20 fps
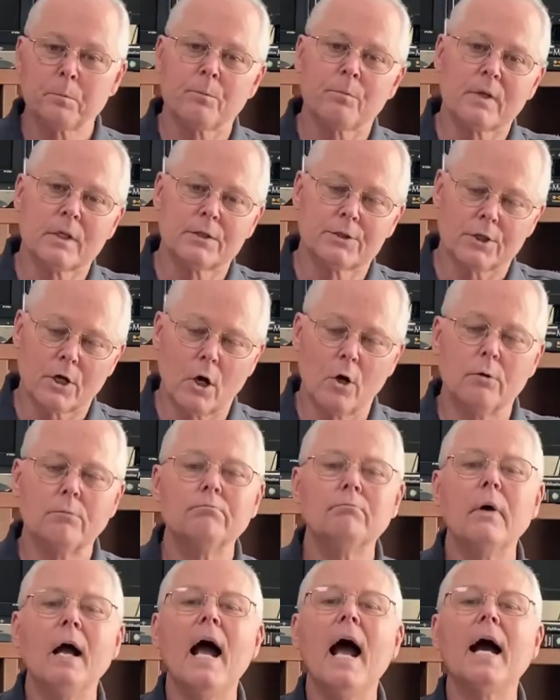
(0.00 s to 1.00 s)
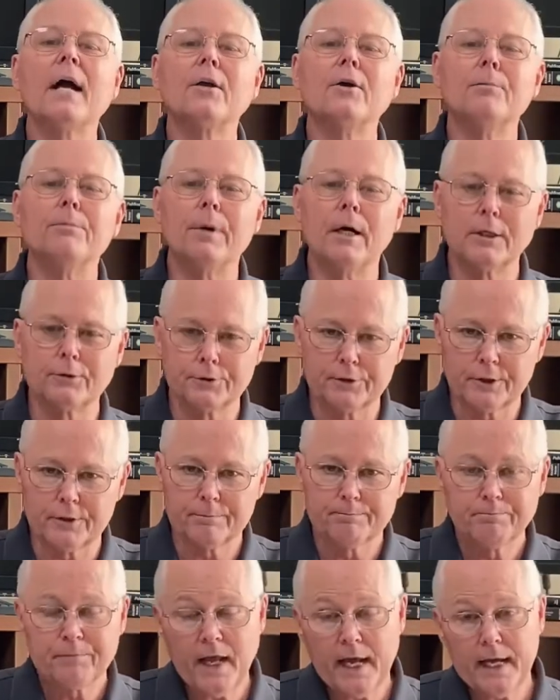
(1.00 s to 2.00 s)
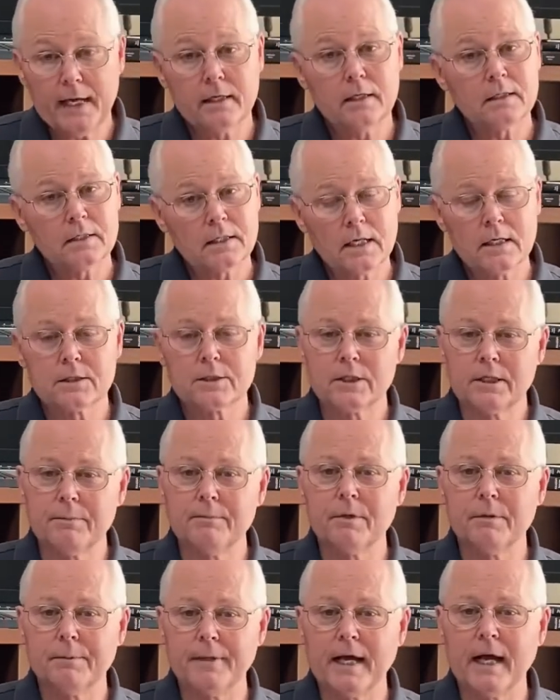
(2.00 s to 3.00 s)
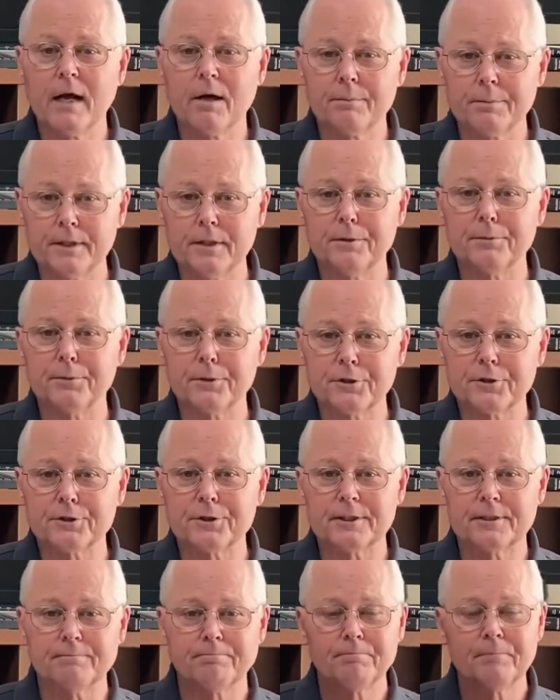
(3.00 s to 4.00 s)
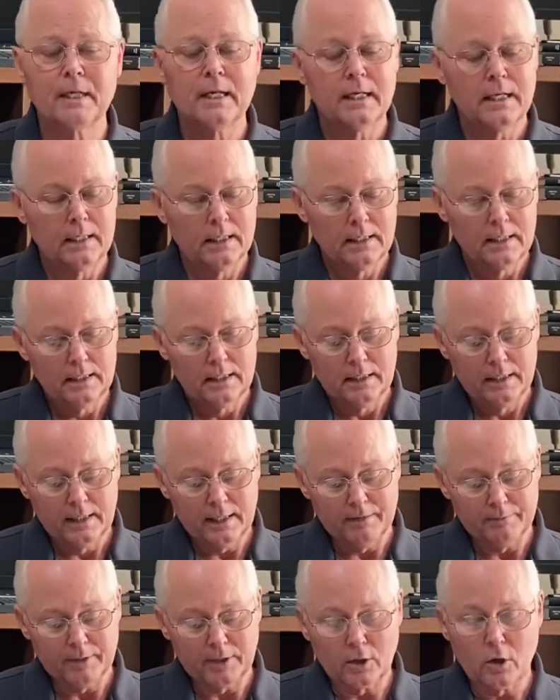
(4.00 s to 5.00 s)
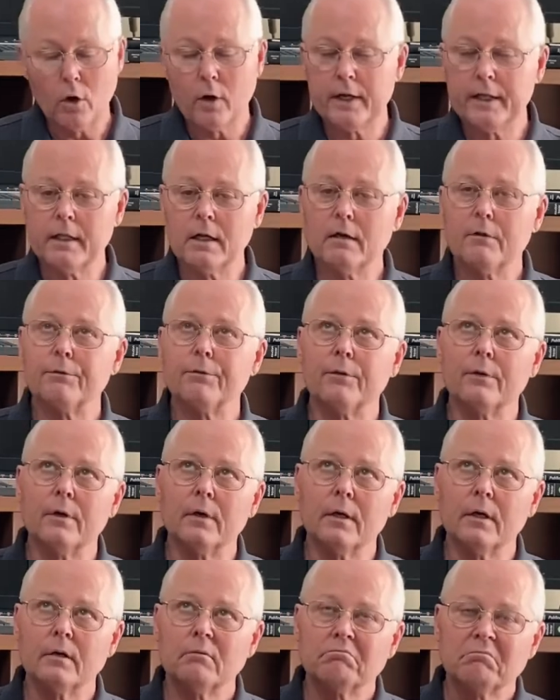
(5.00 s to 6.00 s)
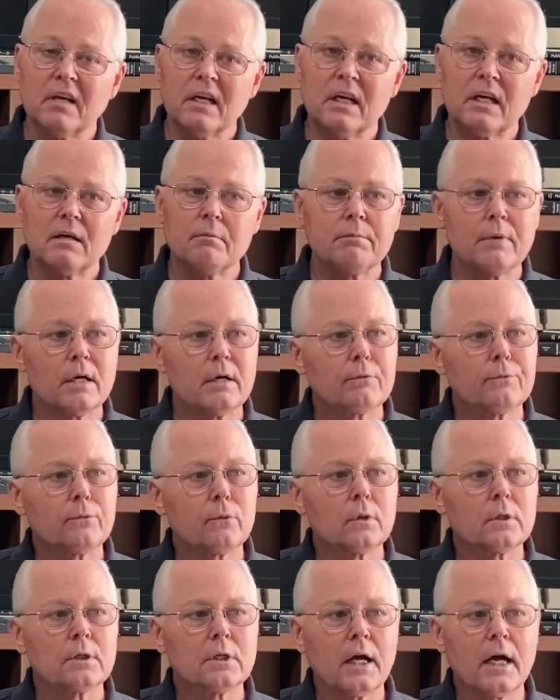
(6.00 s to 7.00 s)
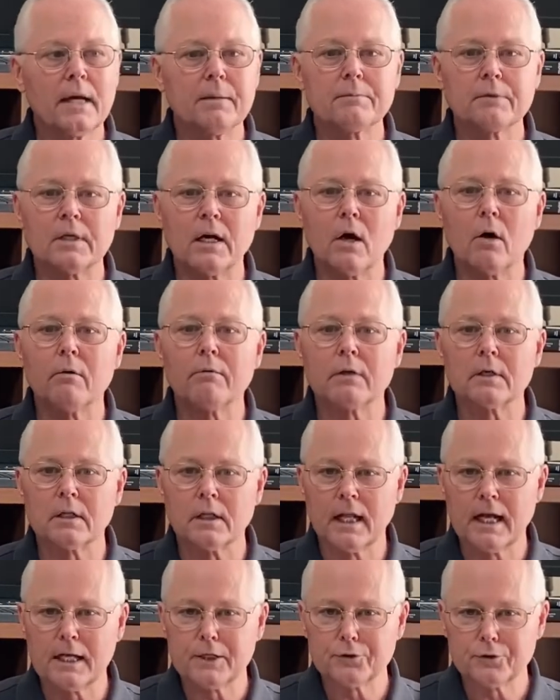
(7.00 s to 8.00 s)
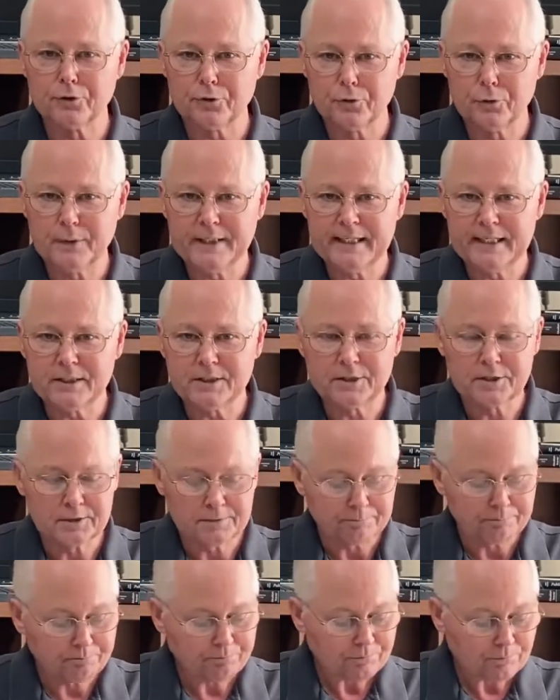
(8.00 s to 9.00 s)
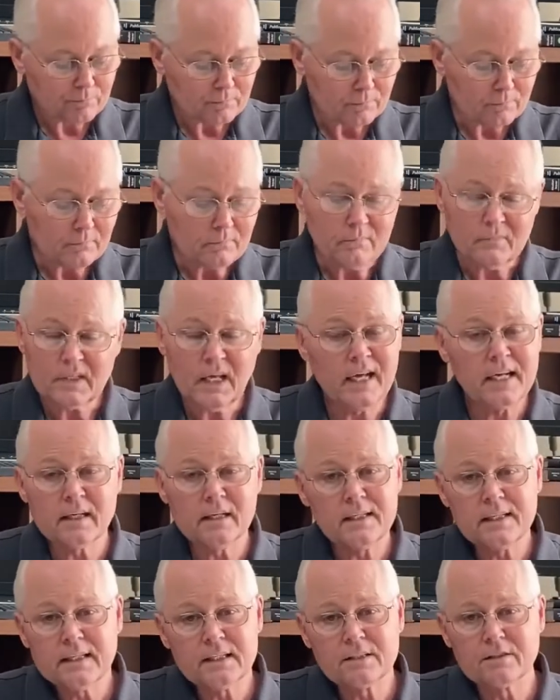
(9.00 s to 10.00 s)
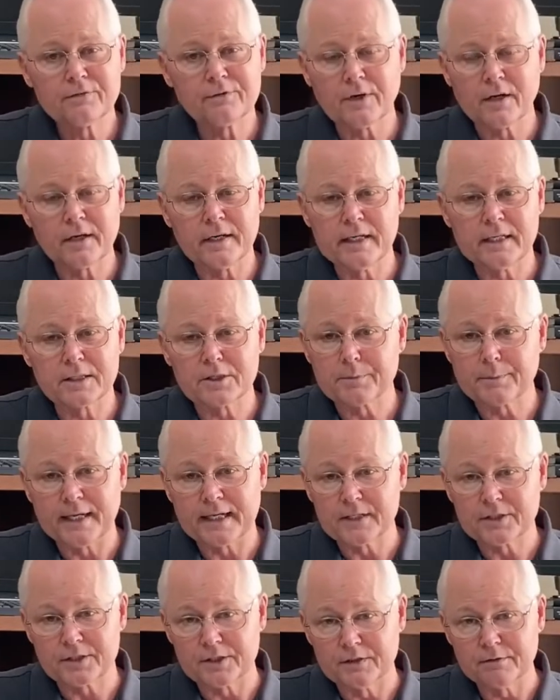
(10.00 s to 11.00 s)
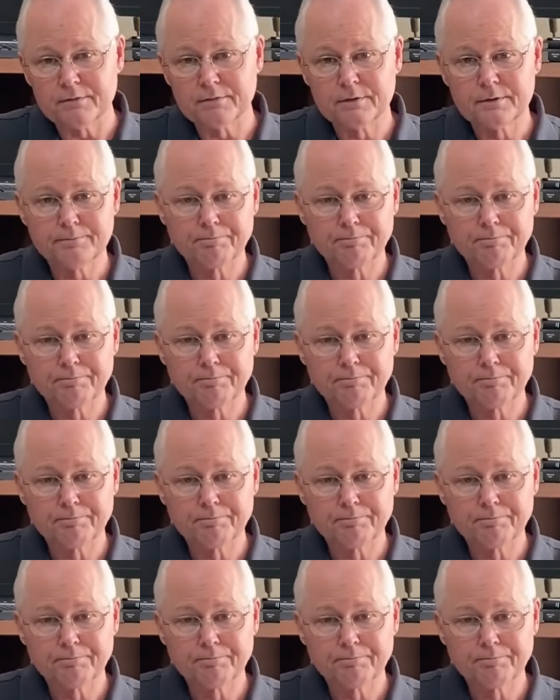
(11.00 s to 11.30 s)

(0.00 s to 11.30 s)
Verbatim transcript: So acupuncture. And it does seem to be helping the person. They've been going there for eh, about four times now over the last two weeks. And it isn't very expensive.